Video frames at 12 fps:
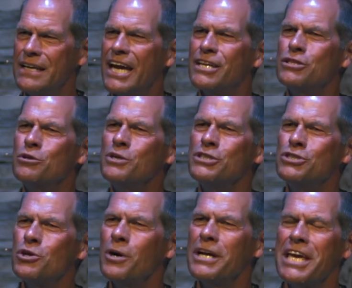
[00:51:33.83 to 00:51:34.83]
and to
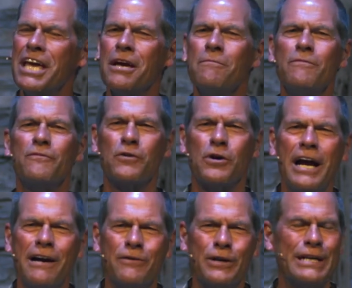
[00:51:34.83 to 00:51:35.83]
enjoy him
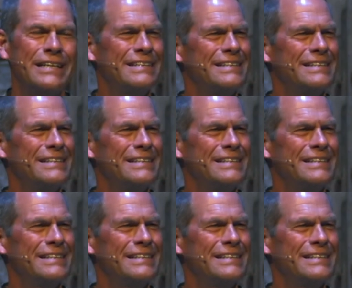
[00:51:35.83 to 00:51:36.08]
forever,